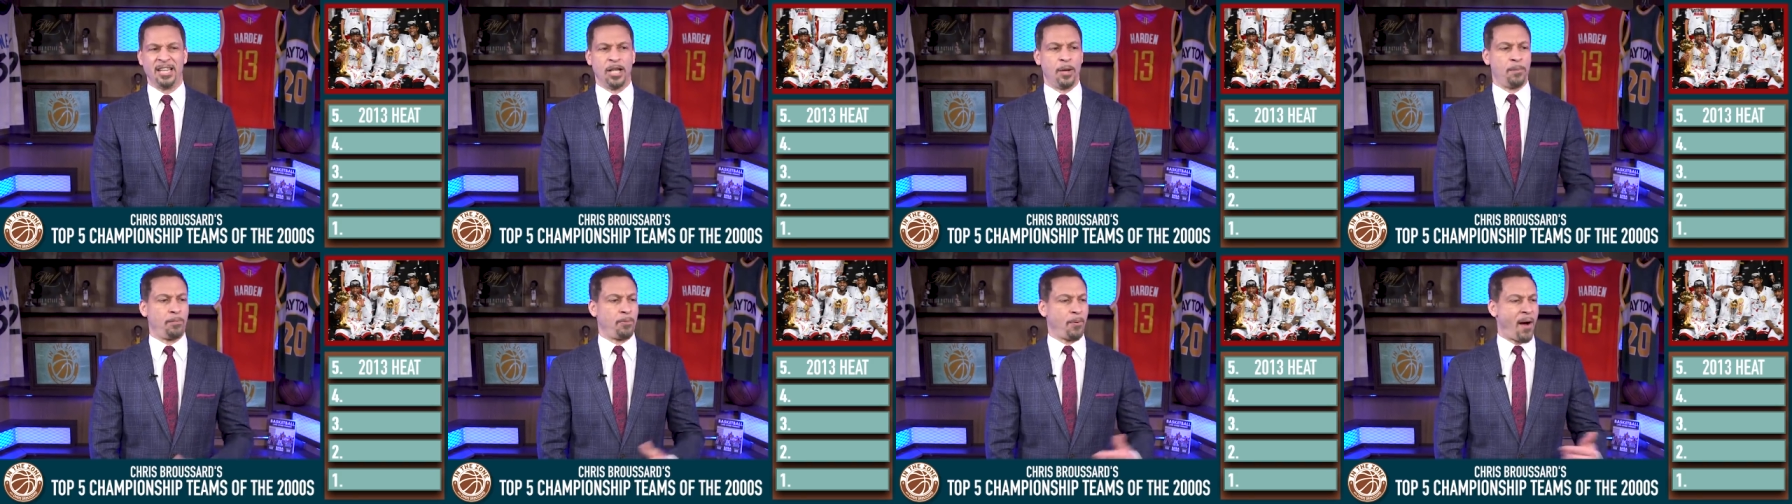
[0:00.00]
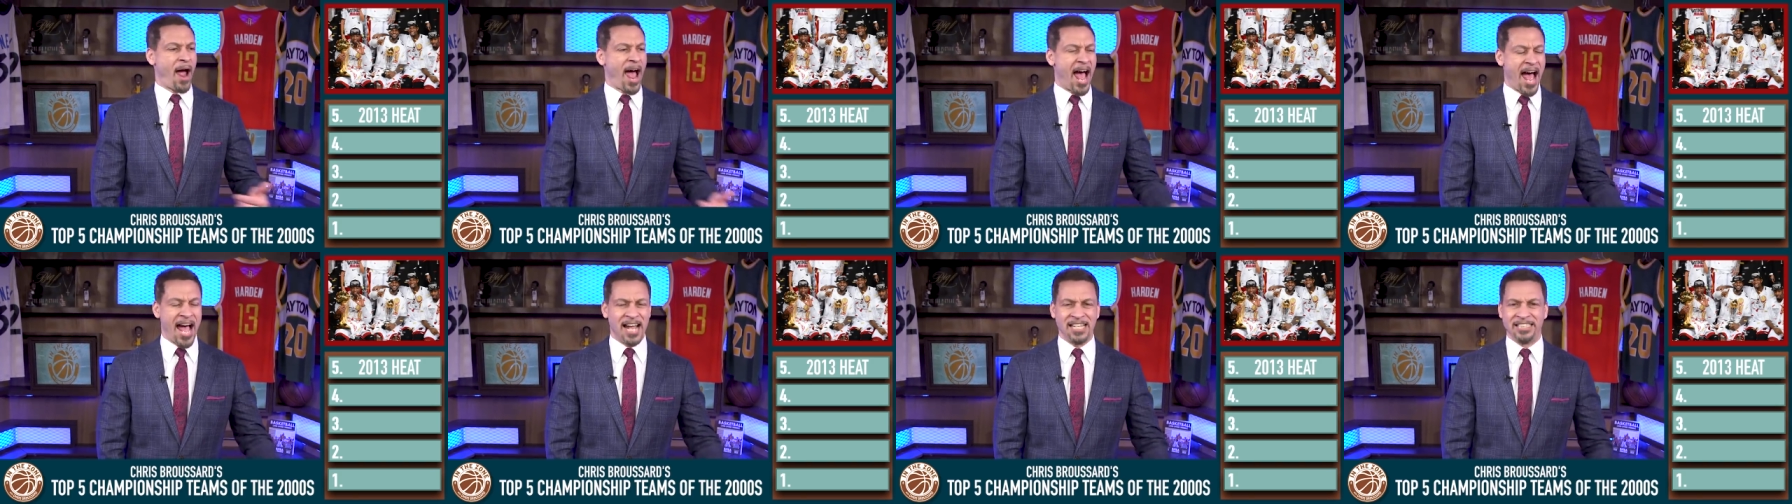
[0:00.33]

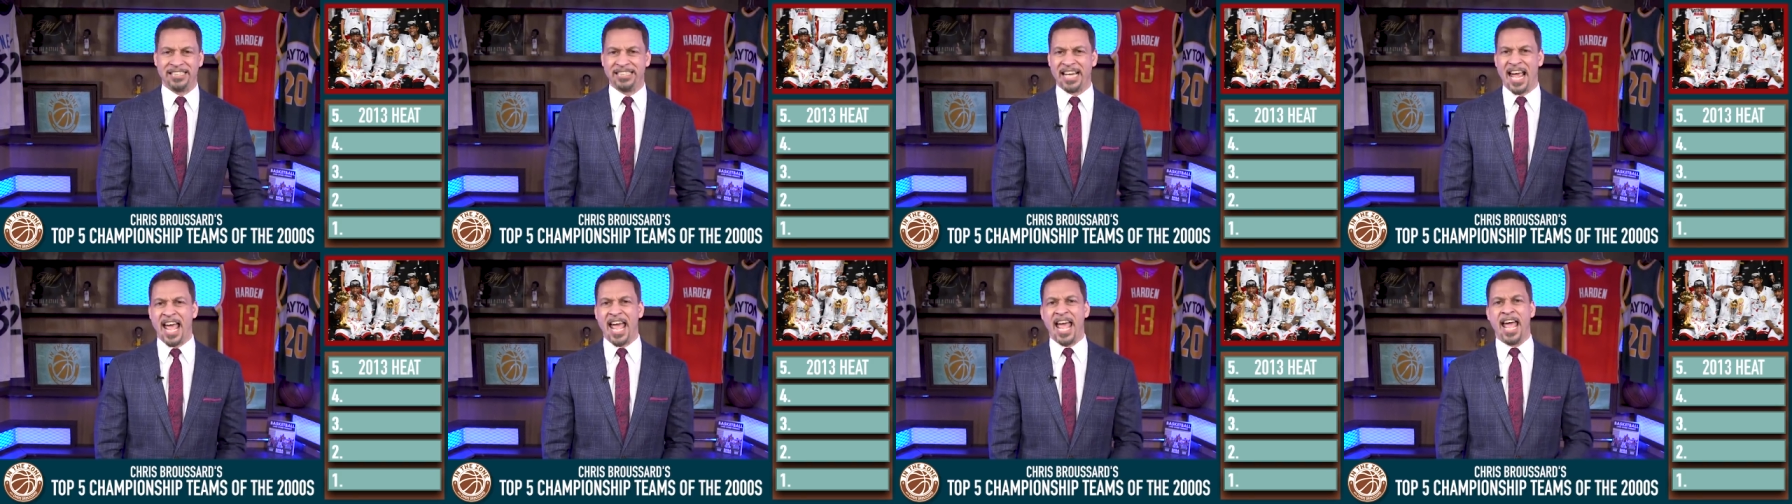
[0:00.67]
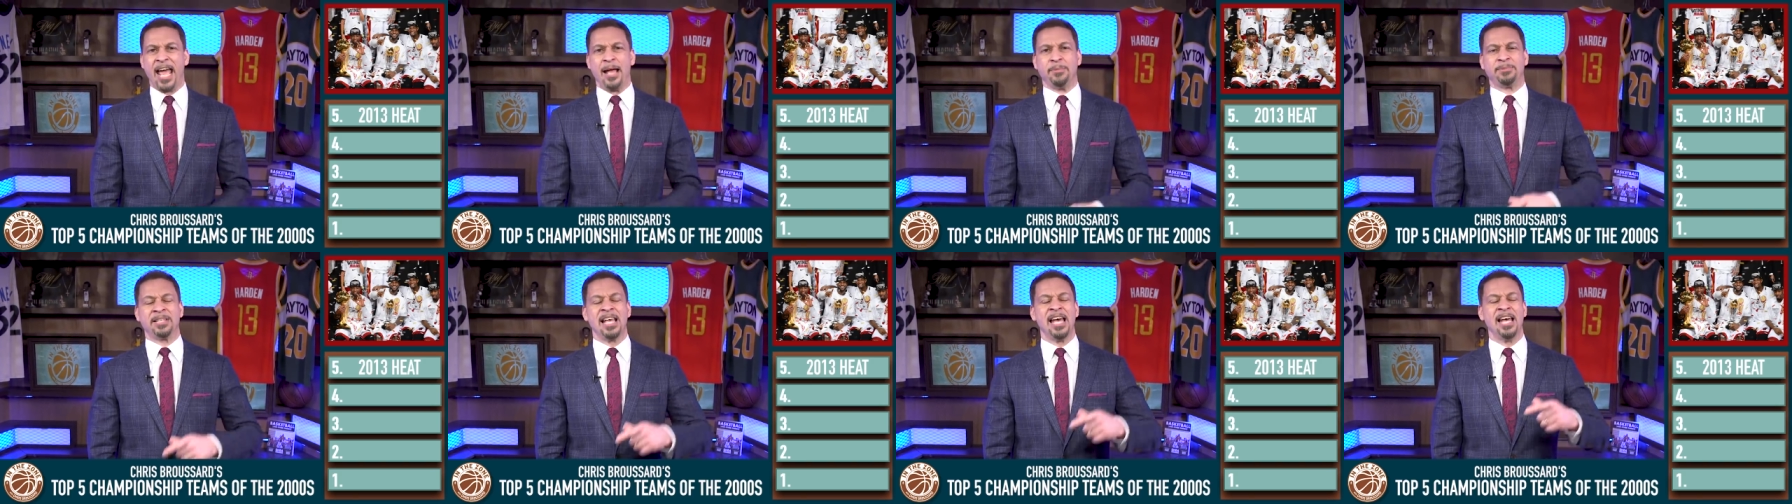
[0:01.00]
LeBron
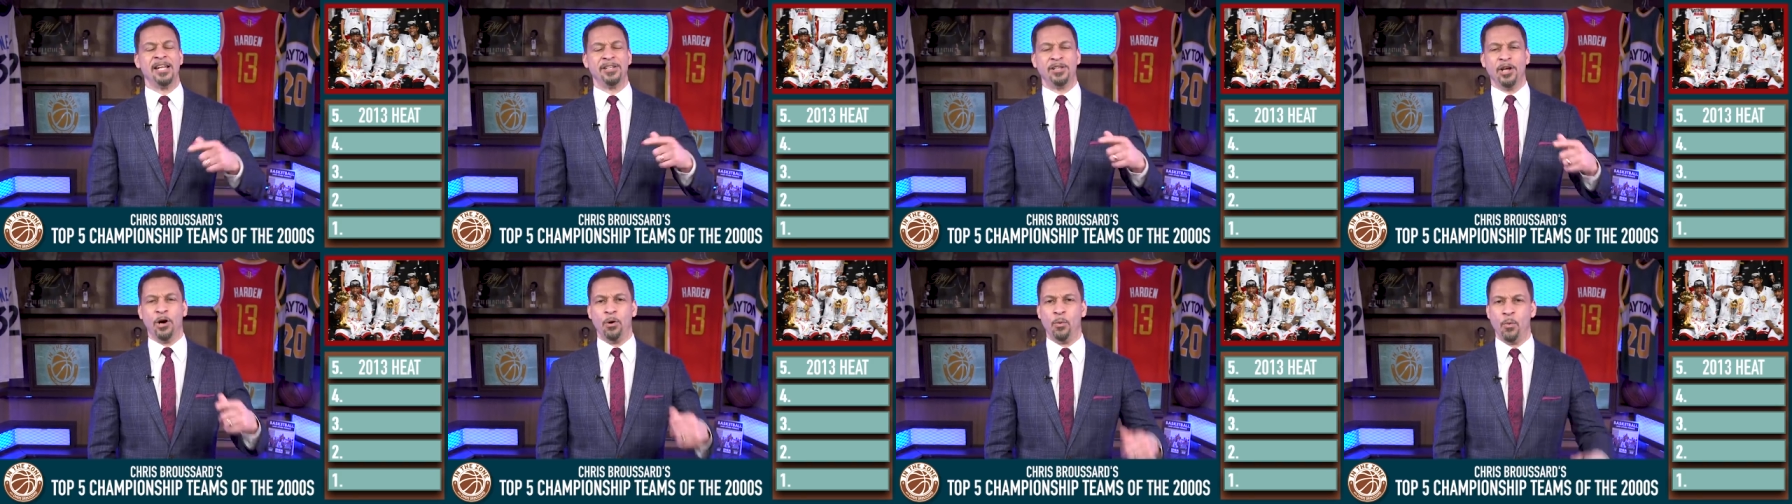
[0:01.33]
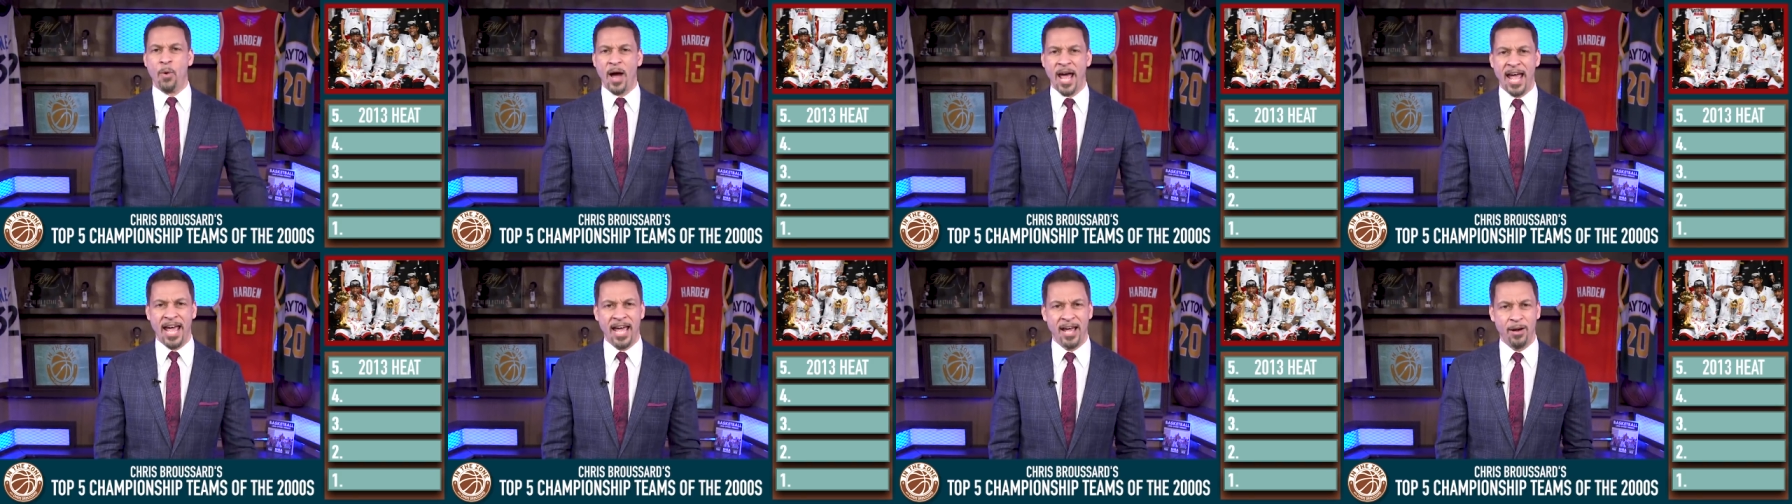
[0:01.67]
James,
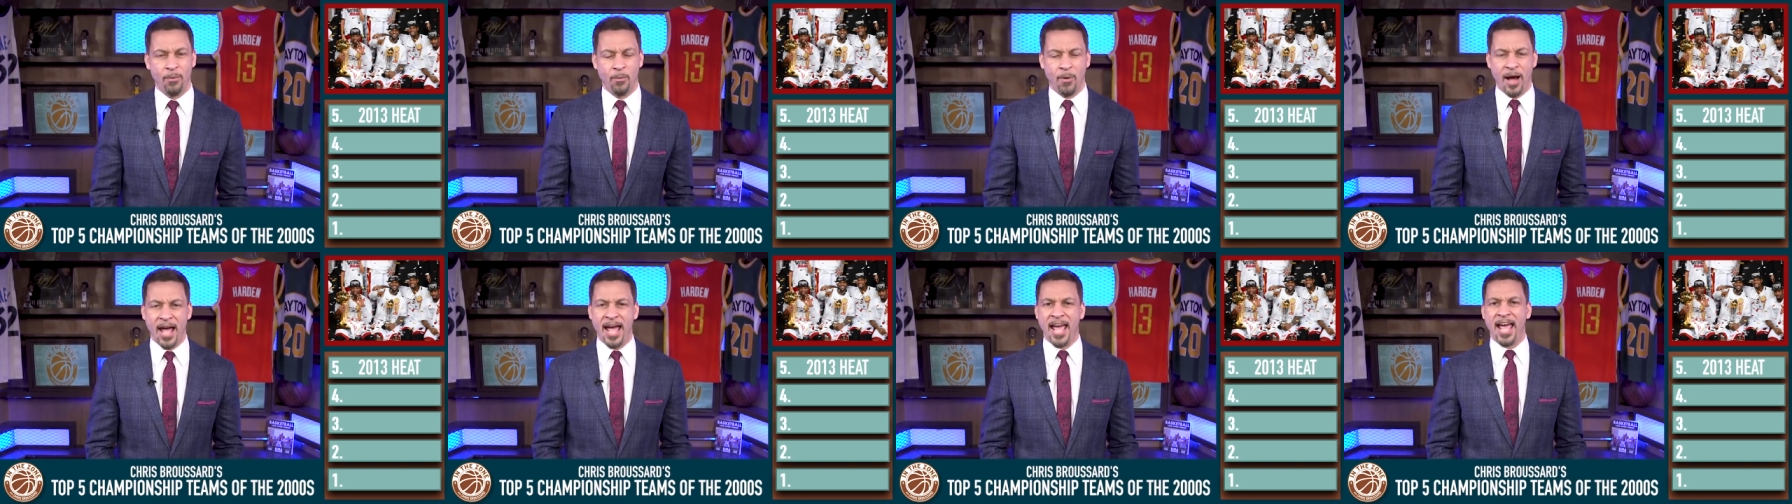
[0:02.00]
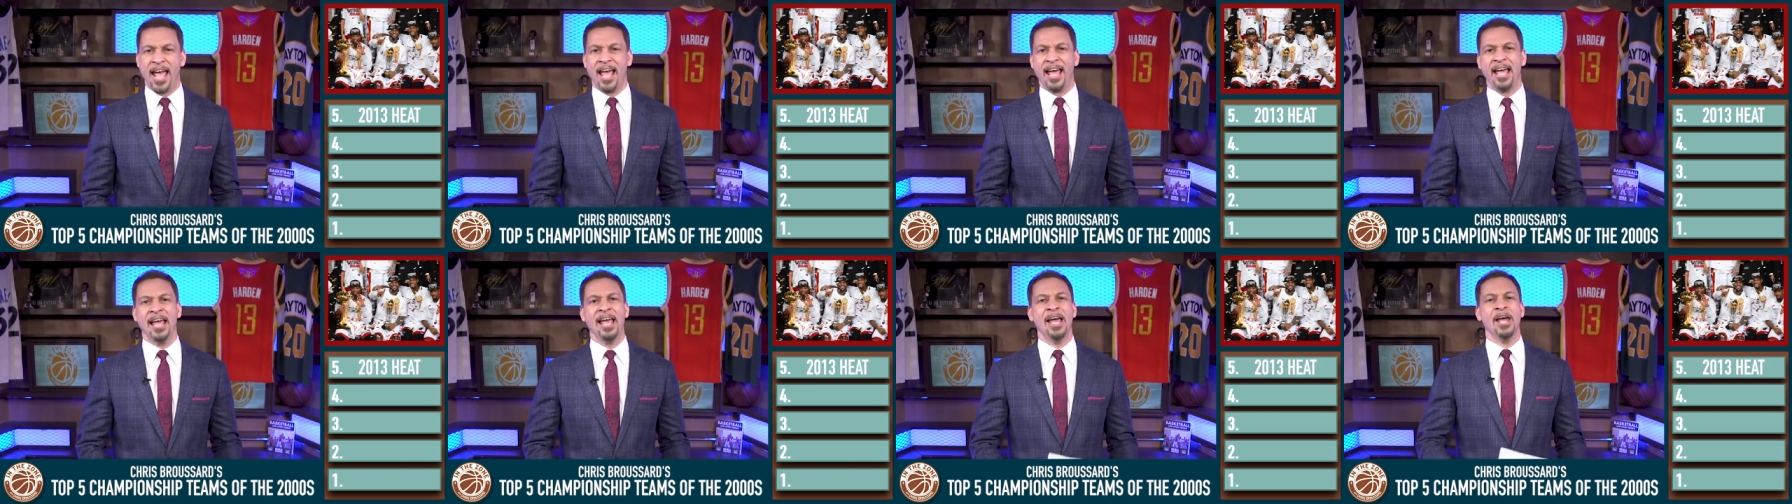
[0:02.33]
Dwyane
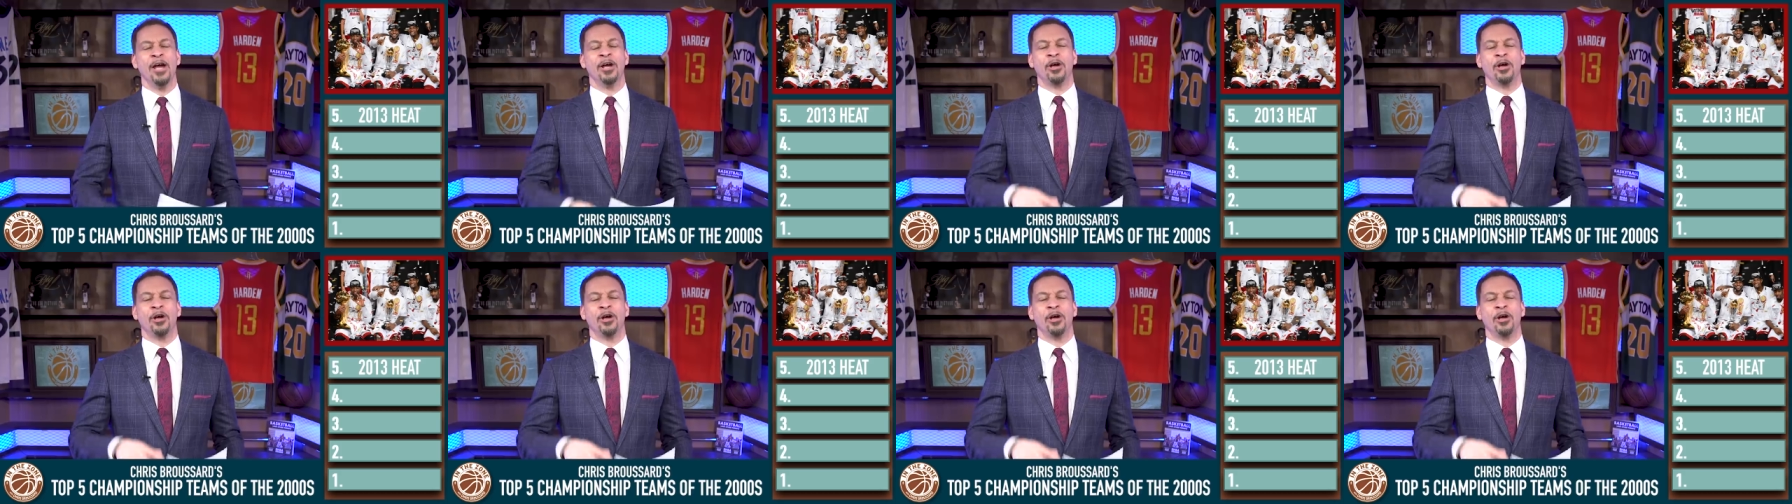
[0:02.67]
Wade,